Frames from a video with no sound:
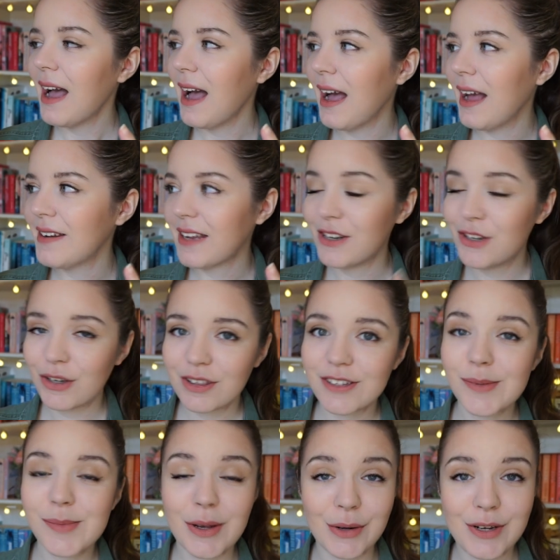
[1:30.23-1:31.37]
and I took this
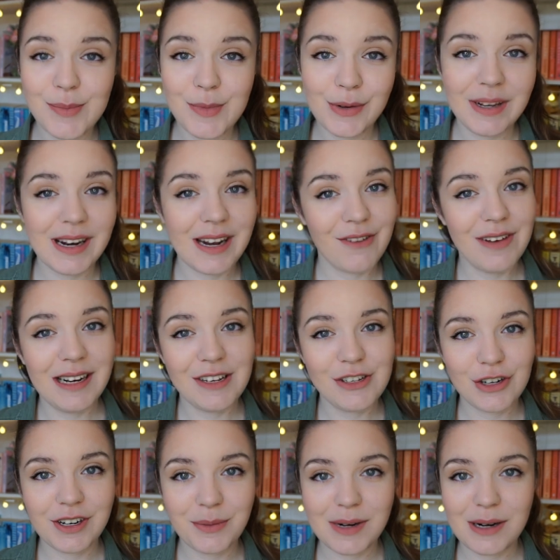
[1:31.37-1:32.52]
on my honeymoon and I really
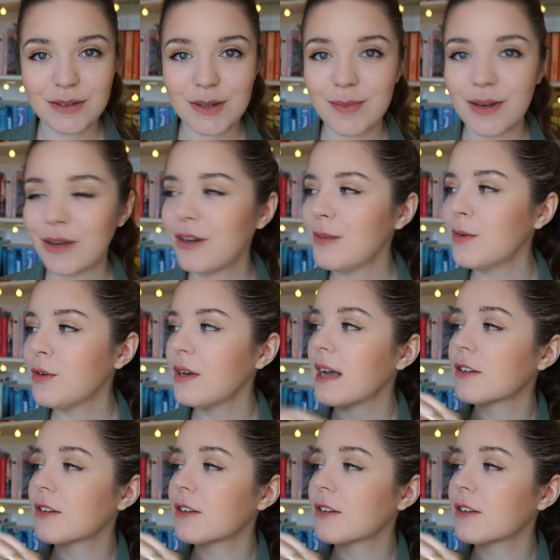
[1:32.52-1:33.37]
enjoyed it when I was on my honeymoon.